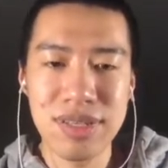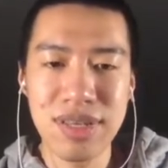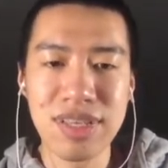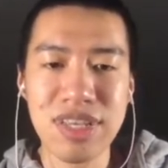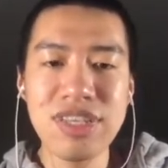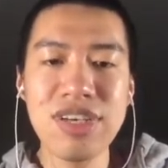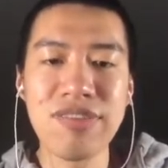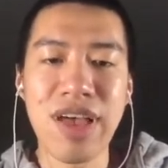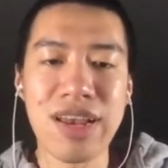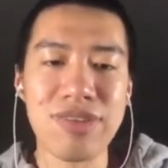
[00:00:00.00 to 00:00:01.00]
initial
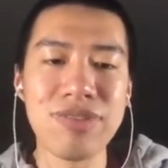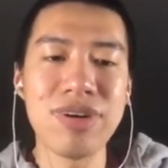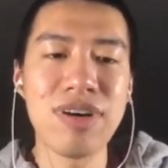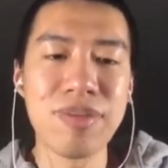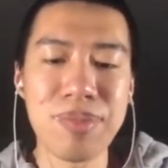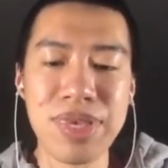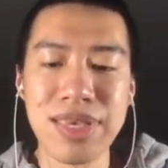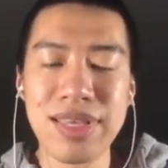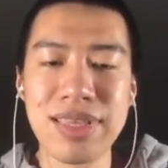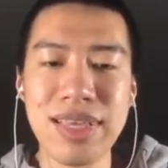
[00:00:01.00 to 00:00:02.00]
value of a
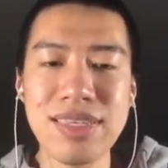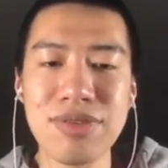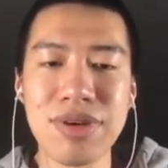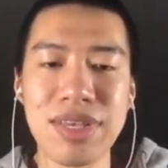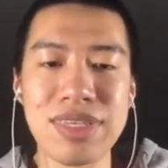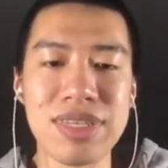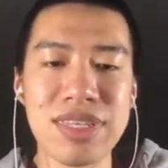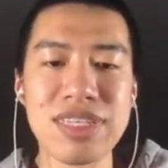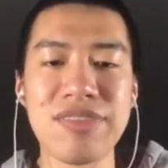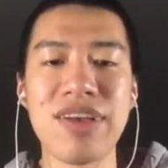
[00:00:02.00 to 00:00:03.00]
B. Let's create an
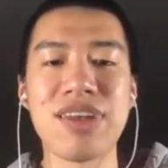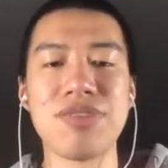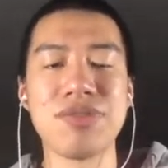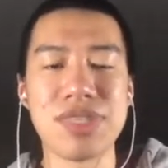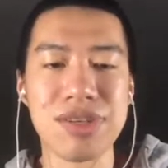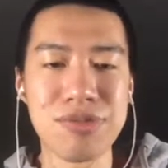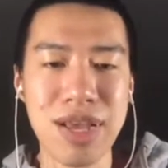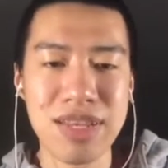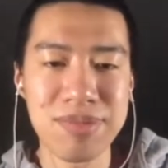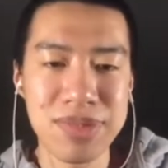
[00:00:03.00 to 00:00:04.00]
initial value using
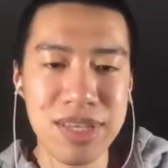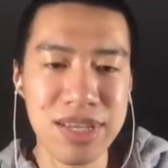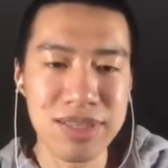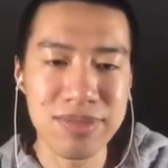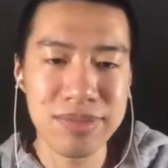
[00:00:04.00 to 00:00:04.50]
random 10.